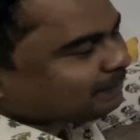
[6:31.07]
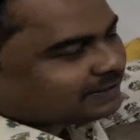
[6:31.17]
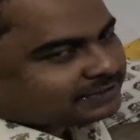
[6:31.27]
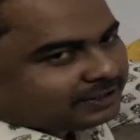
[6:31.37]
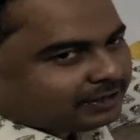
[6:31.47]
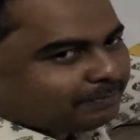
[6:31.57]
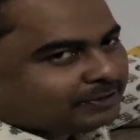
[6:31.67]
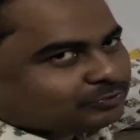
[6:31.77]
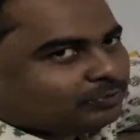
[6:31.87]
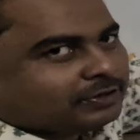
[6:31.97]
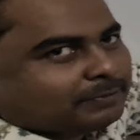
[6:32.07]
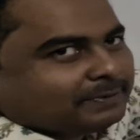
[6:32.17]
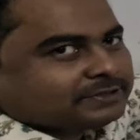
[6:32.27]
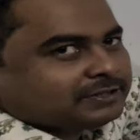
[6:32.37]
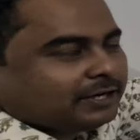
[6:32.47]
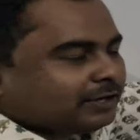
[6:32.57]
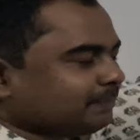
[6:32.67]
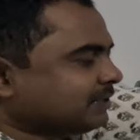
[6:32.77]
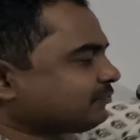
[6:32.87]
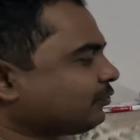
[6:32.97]
plus 100, plus 200, plus 300,
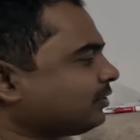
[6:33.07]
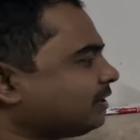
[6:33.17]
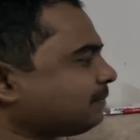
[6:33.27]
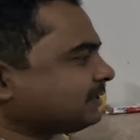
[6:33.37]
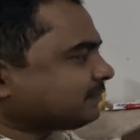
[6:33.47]
plus 400, plus